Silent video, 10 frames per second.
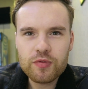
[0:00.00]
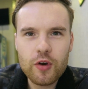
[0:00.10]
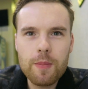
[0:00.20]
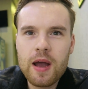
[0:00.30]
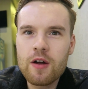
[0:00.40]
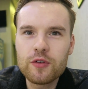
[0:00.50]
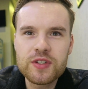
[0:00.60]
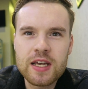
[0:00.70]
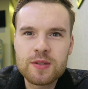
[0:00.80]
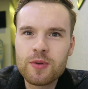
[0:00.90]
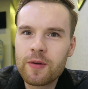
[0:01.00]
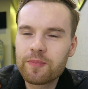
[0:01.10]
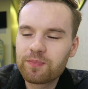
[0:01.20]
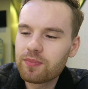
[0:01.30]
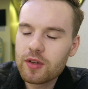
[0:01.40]
Very powerful taste, but
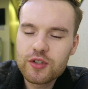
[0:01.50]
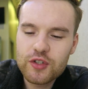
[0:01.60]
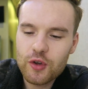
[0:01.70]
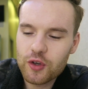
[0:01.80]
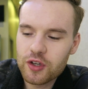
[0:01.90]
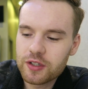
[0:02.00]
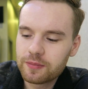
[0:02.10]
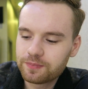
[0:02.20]
so good.